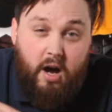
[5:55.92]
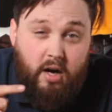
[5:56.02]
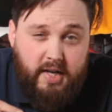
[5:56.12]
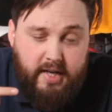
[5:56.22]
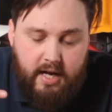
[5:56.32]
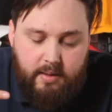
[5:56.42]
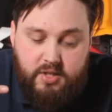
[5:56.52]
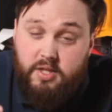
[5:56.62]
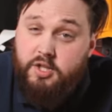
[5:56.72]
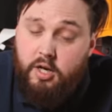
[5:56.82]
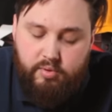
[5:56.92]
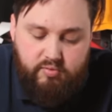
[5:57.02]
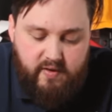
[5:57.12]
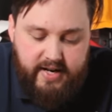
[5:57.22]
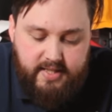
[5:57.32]
high sort of sample
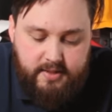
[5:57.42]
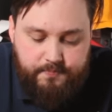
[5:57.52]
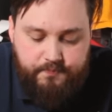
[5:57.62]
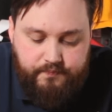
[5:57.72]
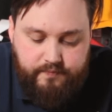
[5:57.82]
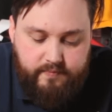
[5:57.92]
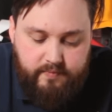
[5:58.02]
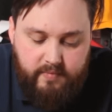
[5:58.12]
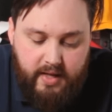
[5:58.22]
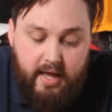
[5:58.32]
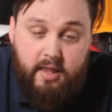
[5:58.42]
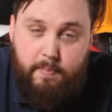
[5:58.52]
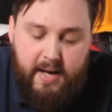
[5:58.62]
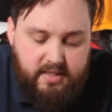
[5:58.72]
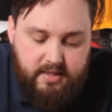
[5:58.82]
rate. And then
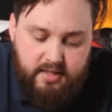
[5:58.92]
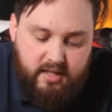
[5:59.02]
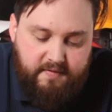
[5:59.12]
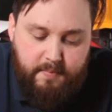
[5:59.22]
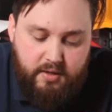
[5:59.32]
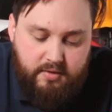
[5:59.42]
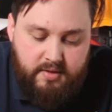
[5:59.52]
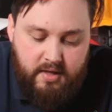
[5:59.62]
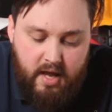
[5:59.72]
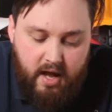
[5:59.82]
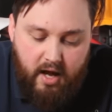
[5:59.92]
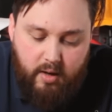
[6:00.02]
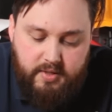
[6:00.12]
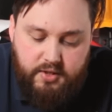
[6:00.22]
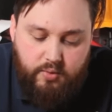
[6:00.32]
back to dive mode,
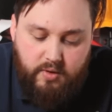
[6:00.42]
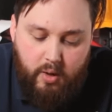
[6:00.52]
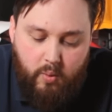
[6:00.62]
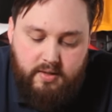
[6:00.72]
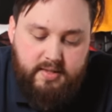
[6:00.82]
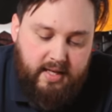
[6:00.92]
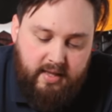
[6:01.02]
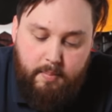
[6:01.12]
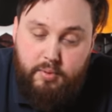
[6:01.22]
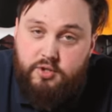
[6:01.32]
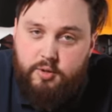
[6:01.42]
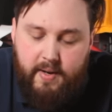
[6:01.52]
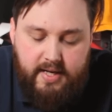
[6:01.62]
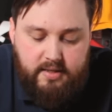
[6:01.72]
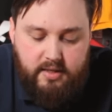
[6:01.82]
which is all I want, and that puts you
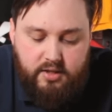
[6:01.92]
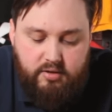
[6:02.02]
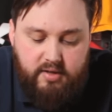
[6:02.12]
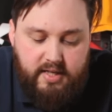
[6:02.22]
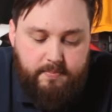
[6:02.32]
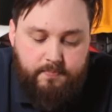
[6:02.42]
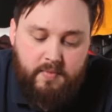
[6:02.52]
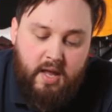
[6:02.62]
back to the screen.